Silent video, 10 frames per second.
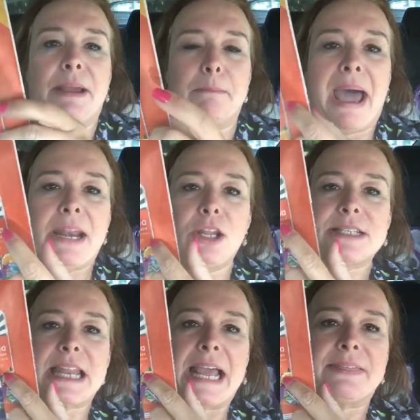mine
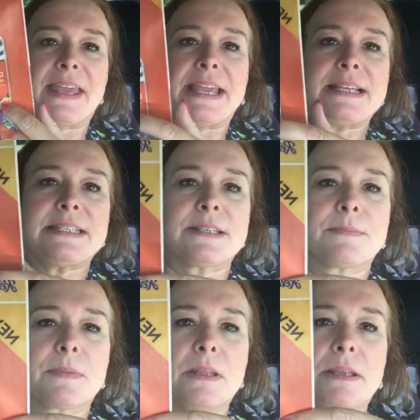looks like this,
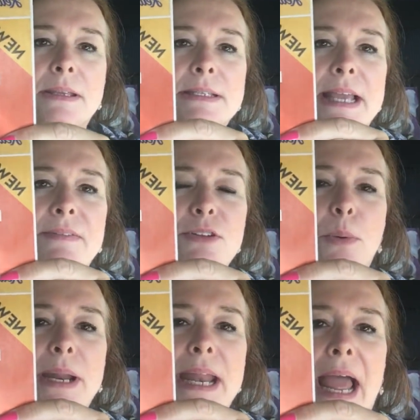
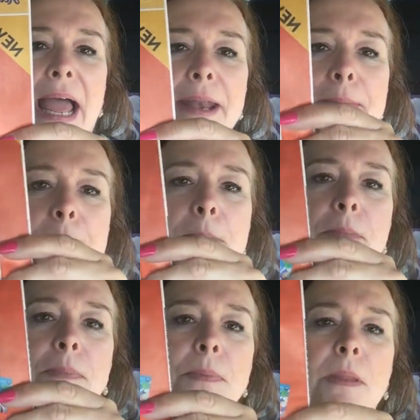$7.29,
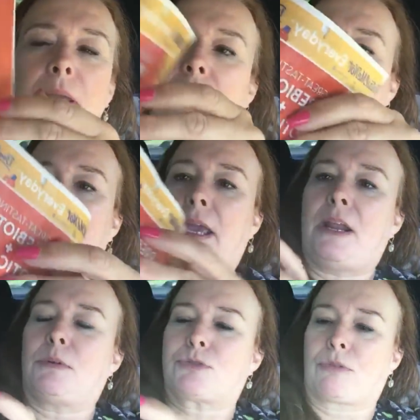and
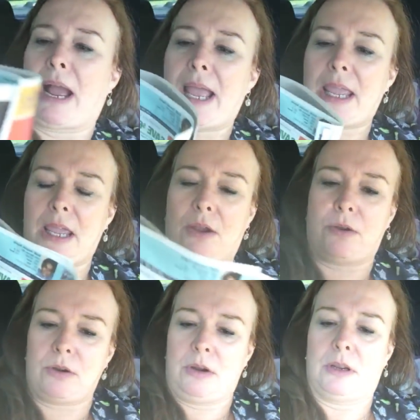it was right
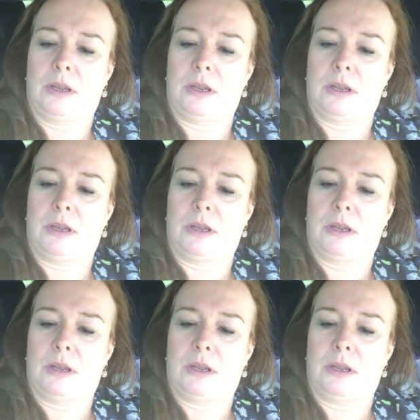here.